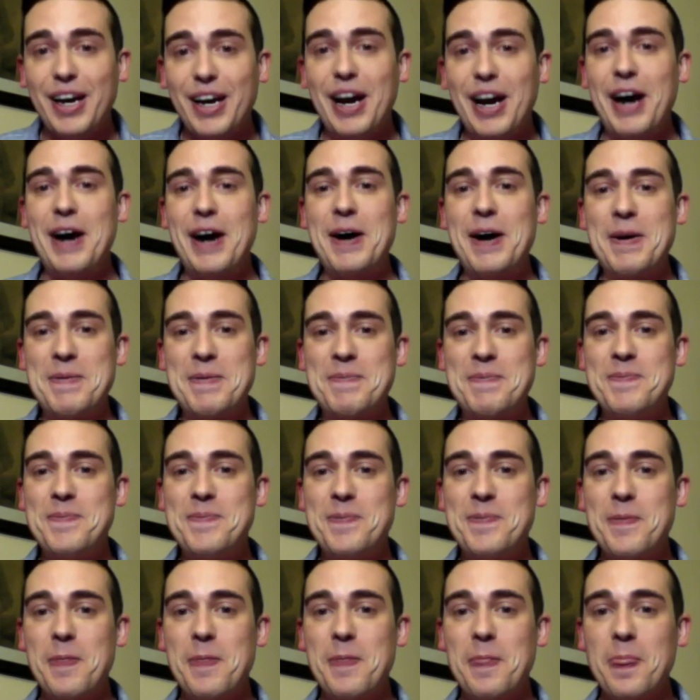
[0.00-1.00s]

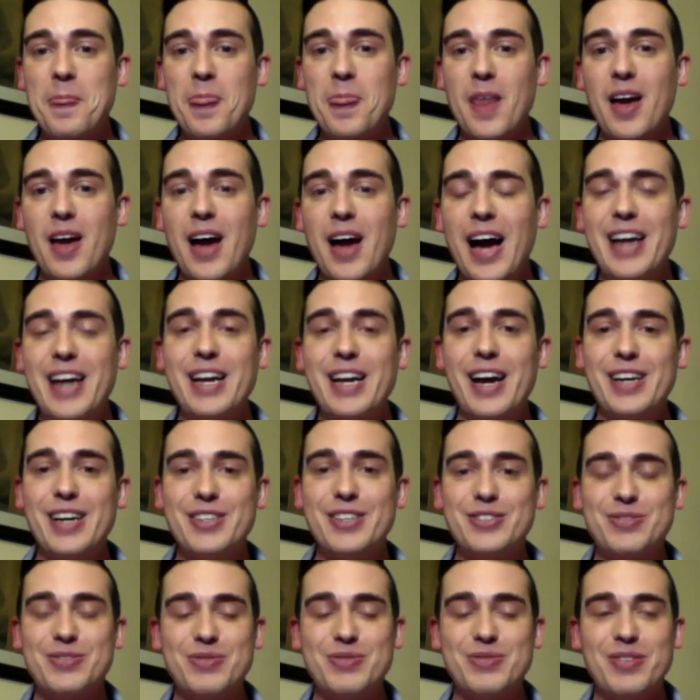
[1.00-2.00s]
I
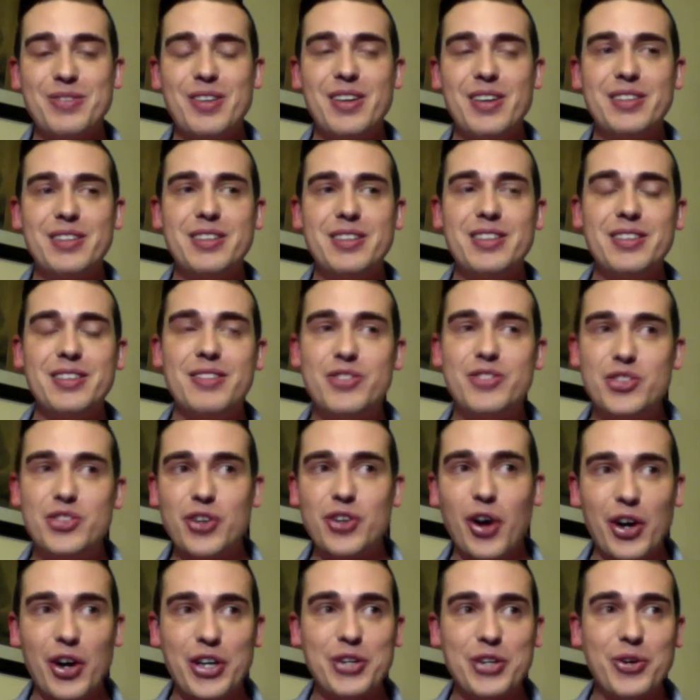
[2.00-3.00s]

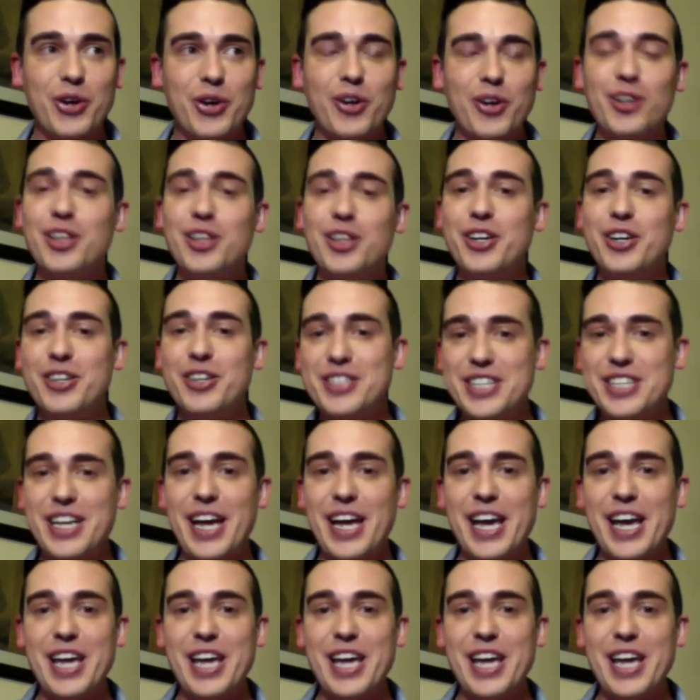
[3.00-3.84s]
saw you earlier today,